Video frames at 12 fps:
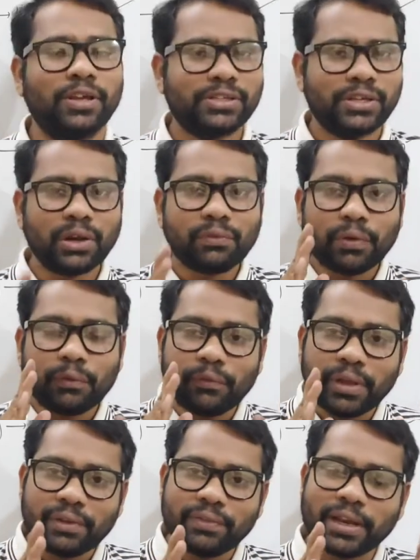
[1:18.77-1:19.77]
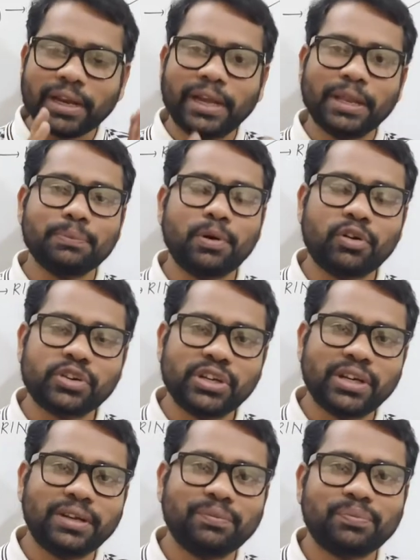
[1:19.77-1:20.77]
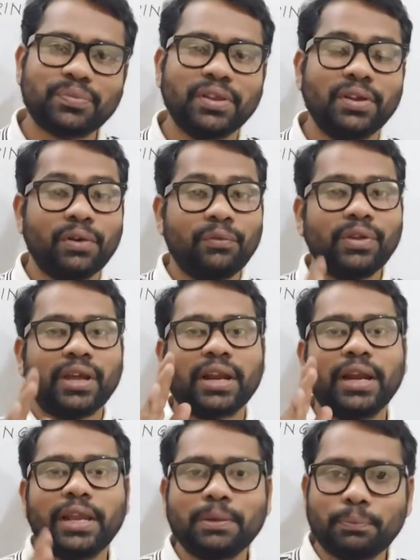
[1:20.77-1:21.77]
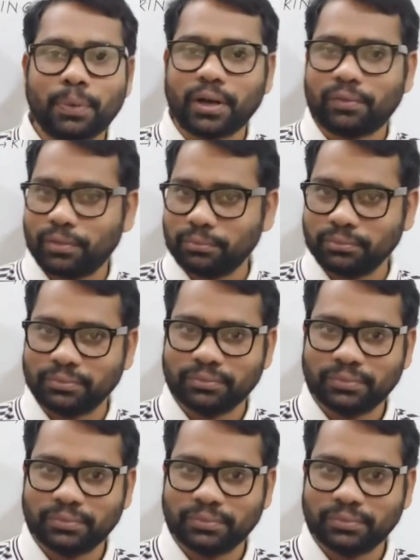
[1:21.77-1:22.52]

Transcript: Children, from where we are getting power, children? We are getting power from?